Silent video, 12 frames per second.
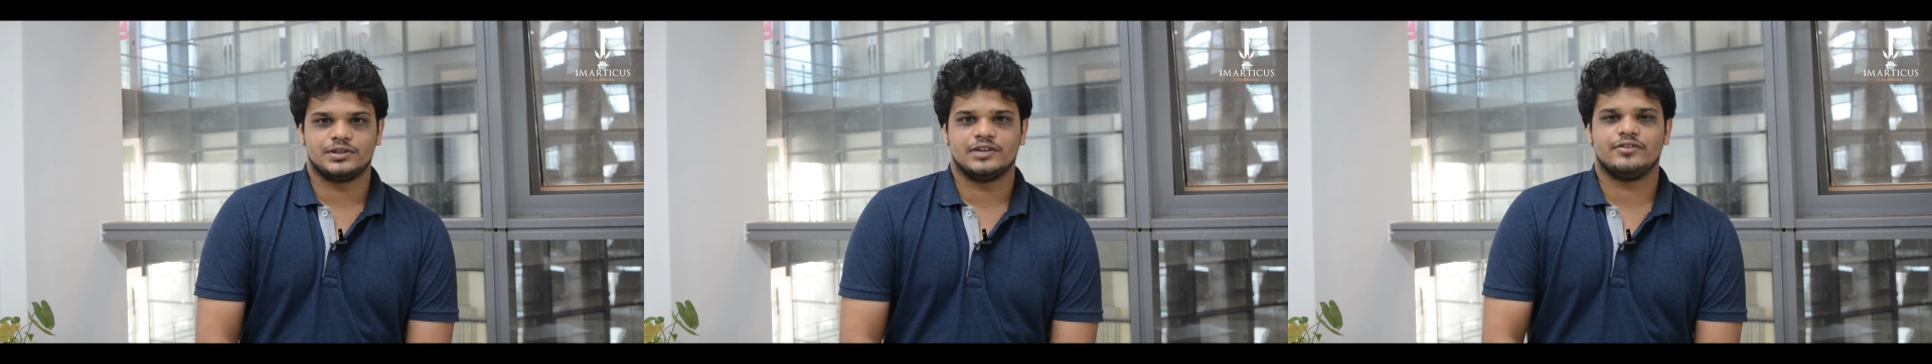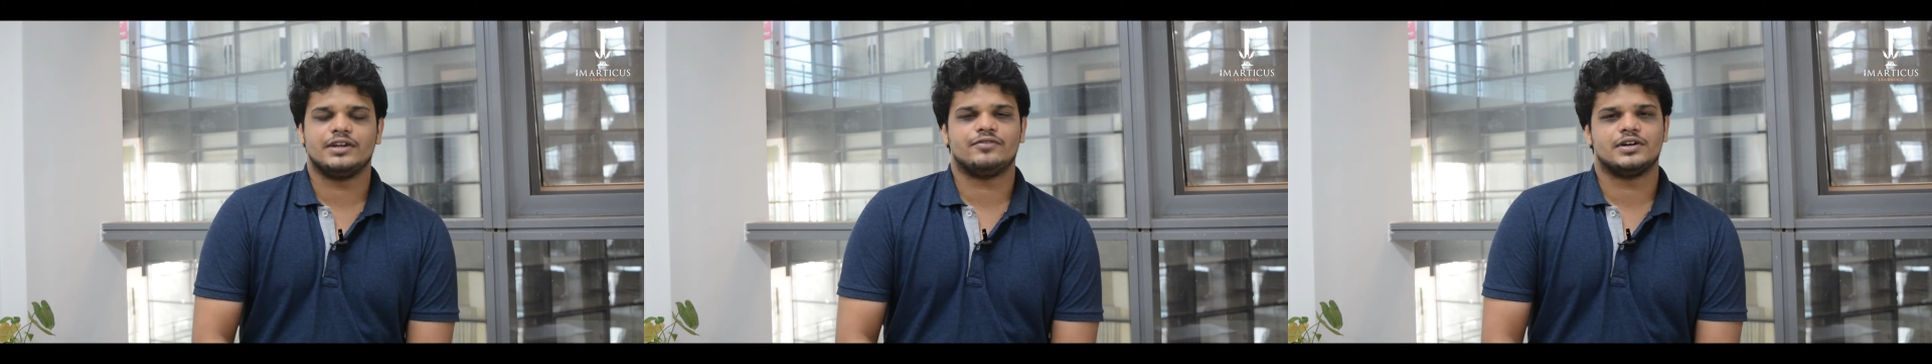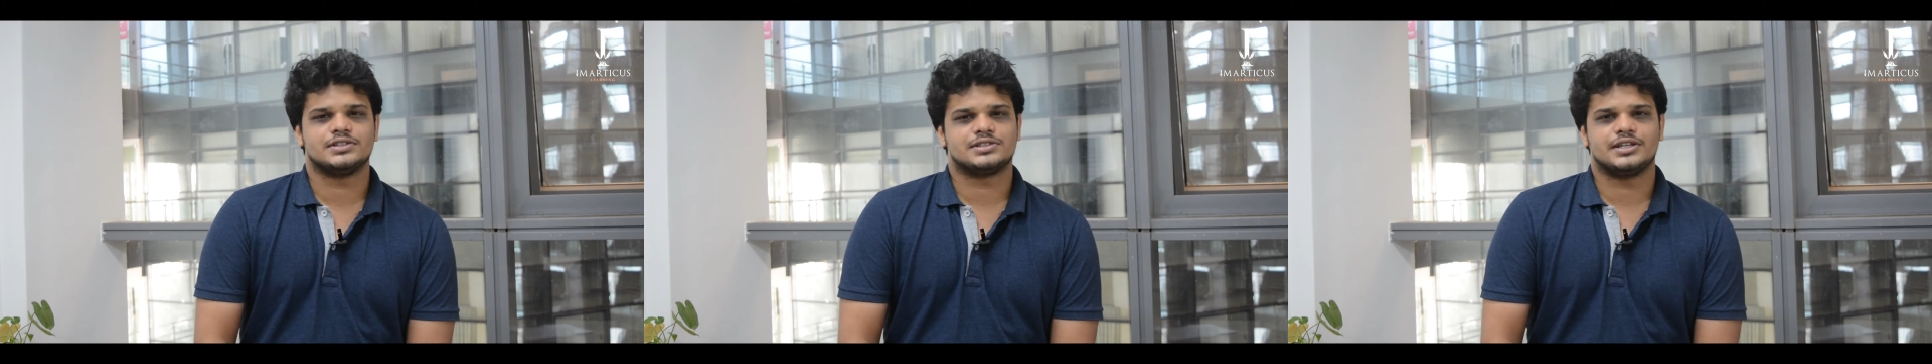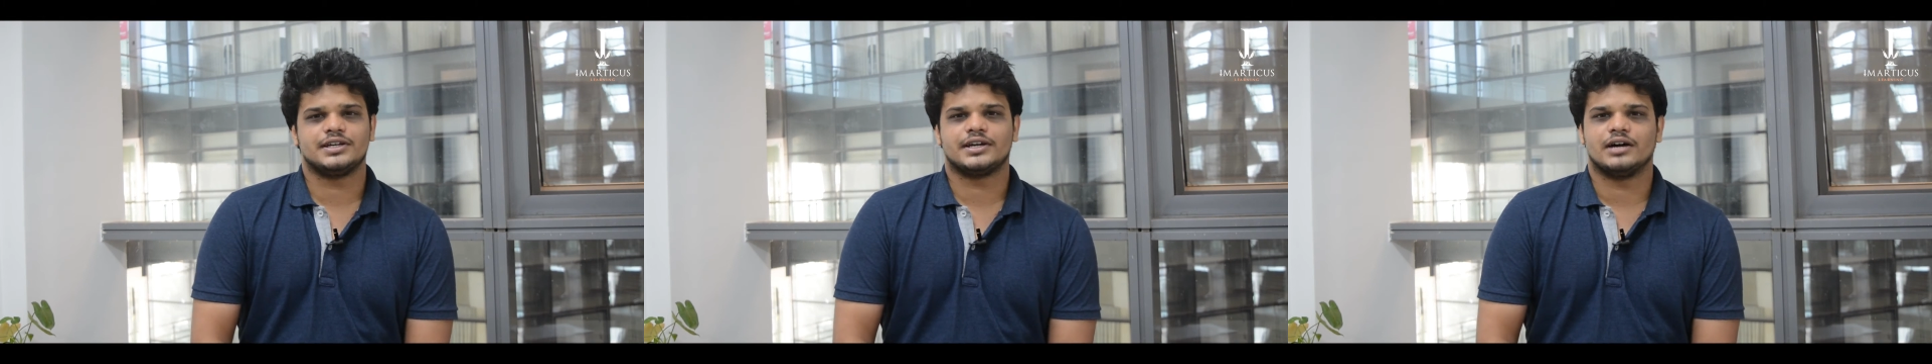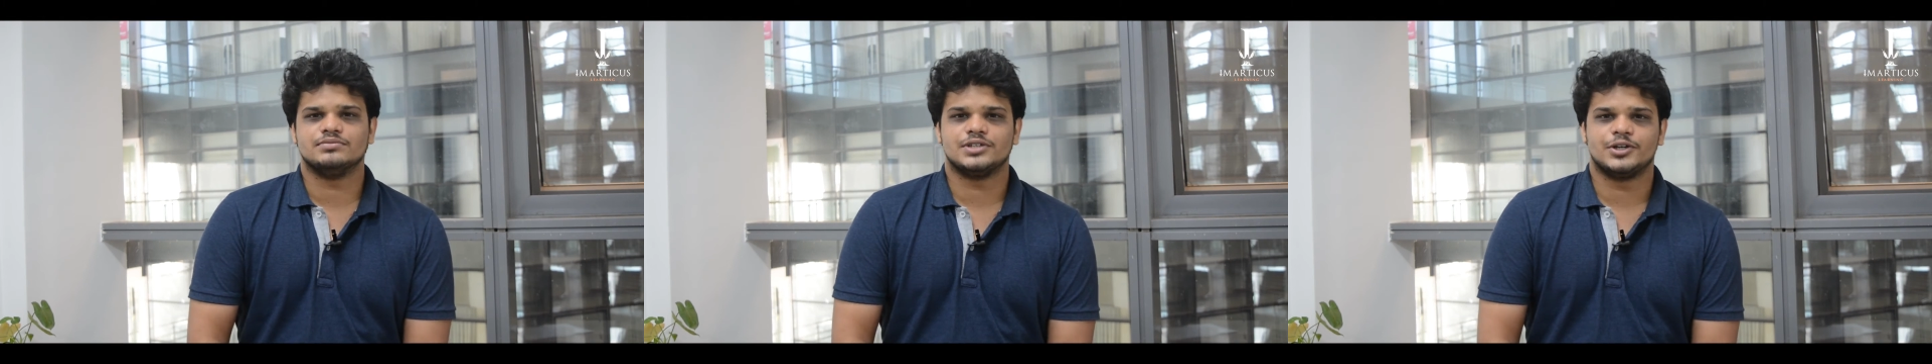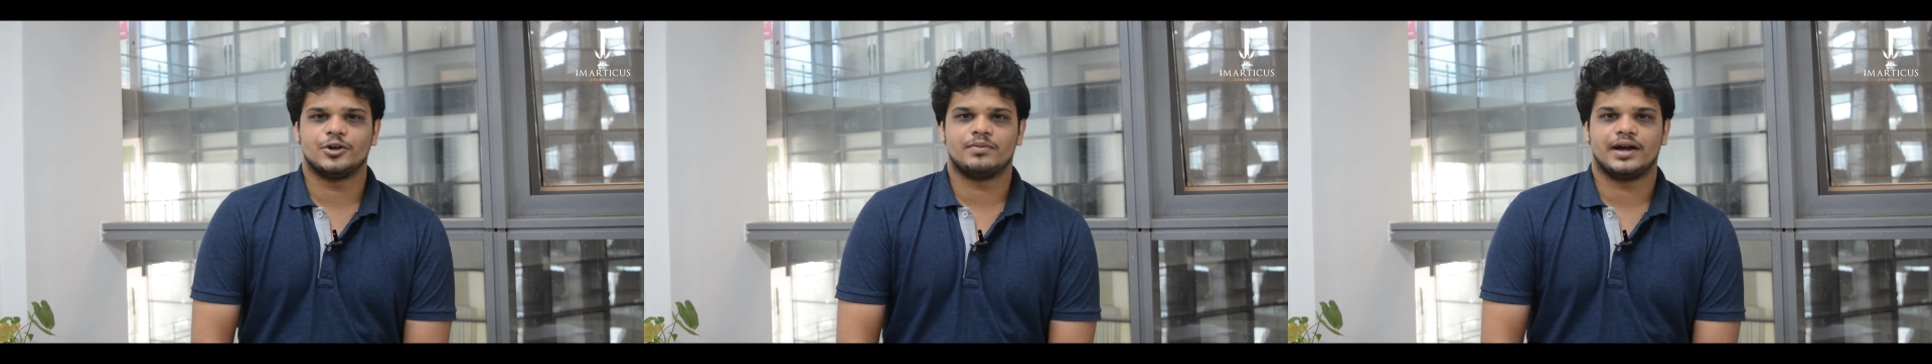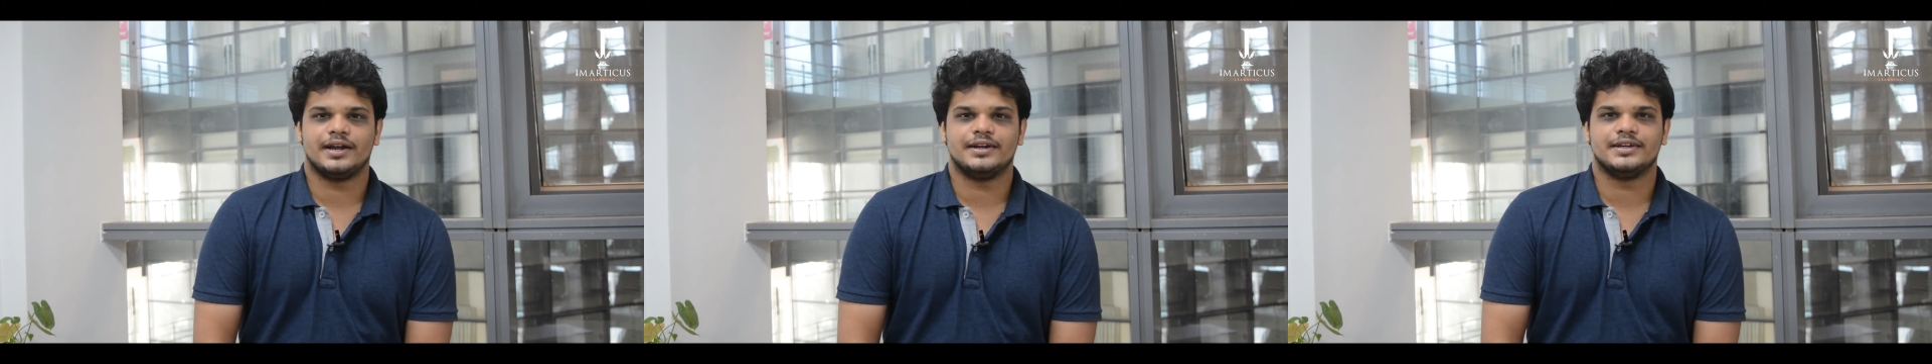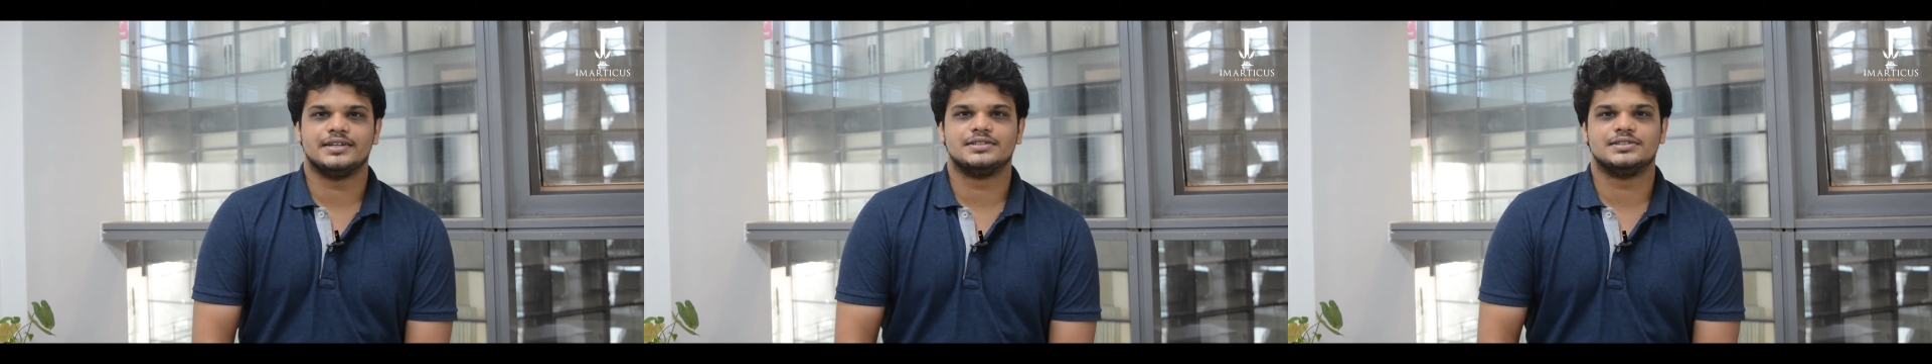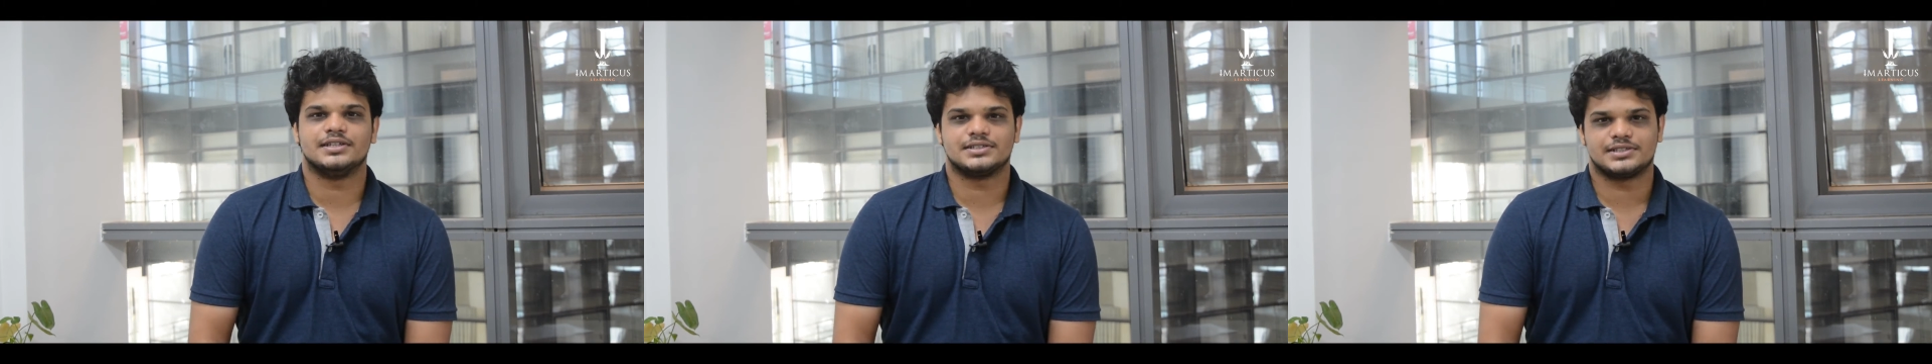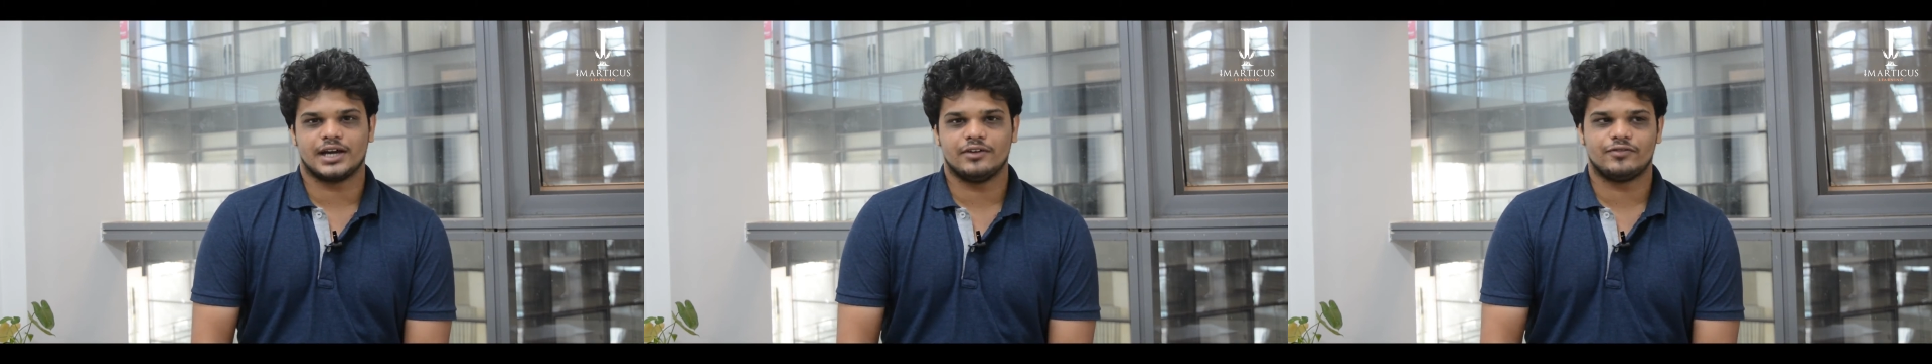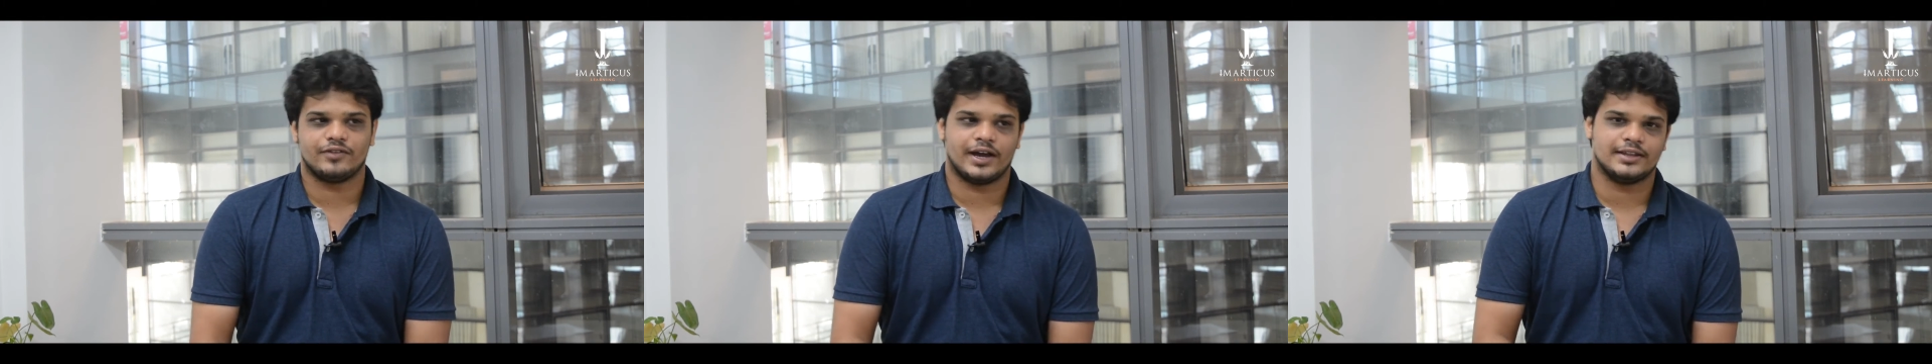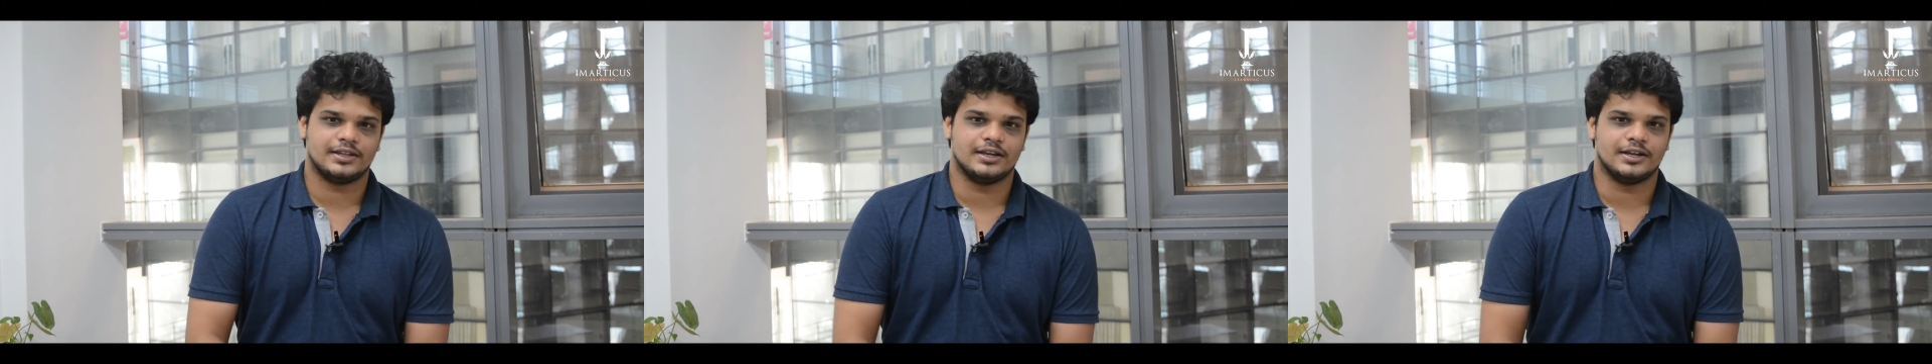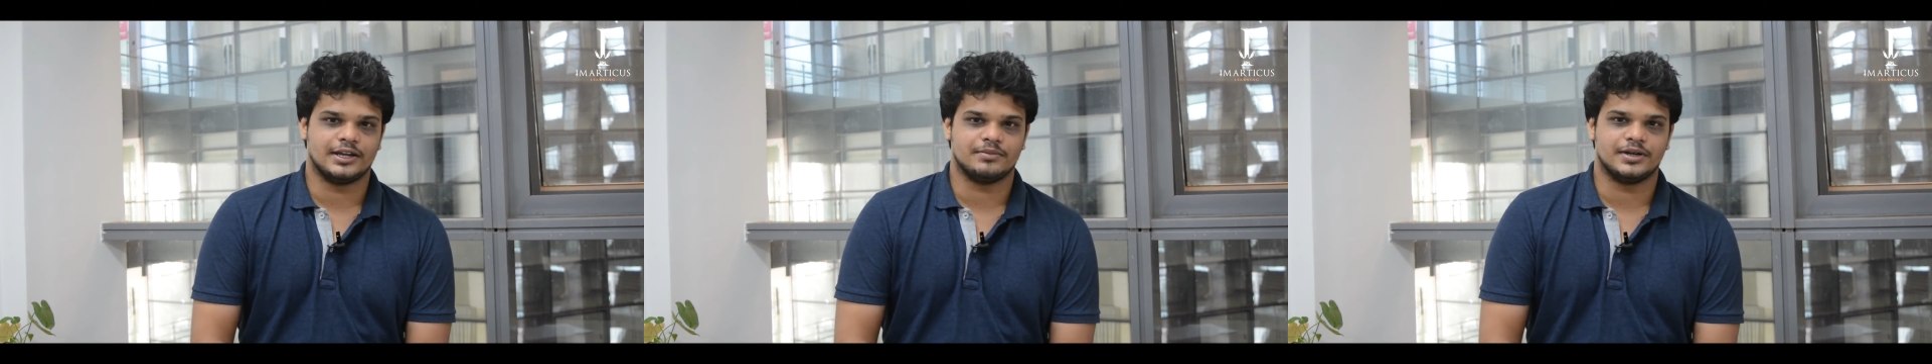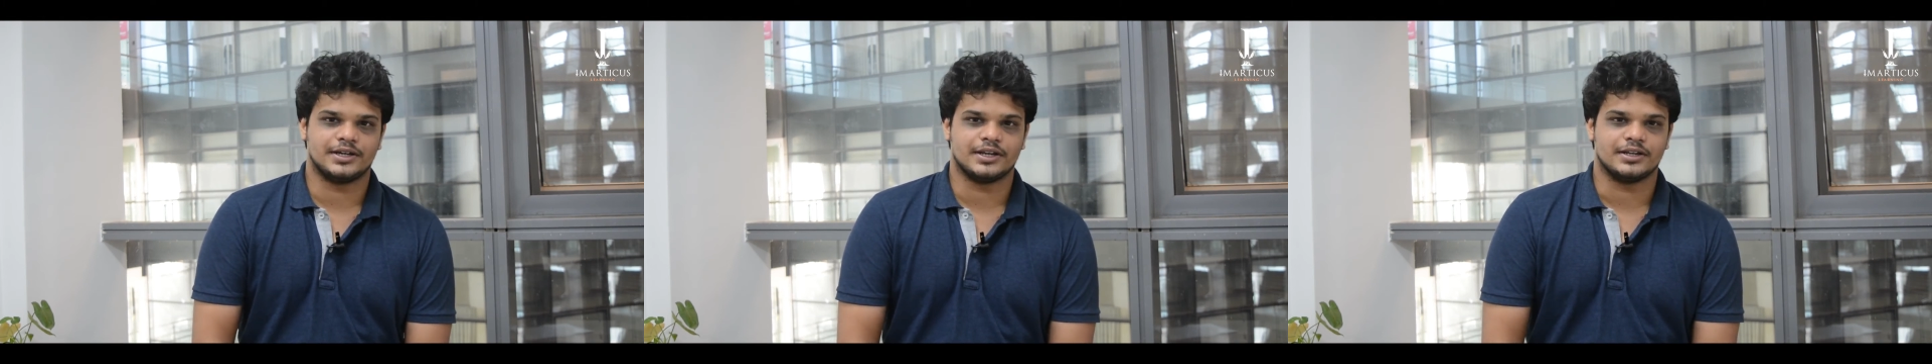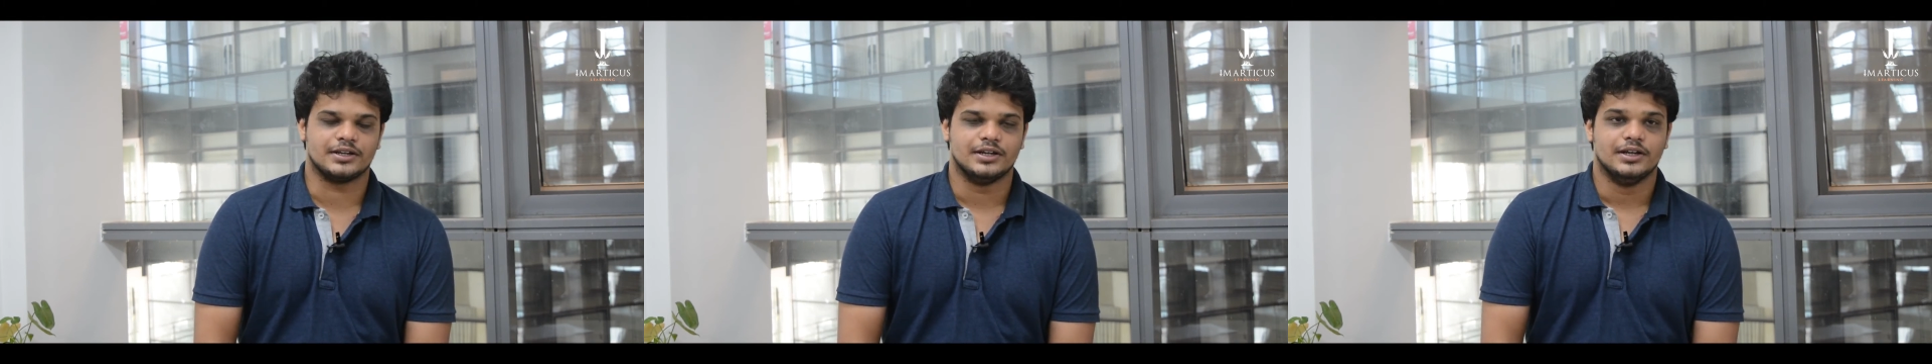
the very first thing comes into your mind is the staff and the learning material.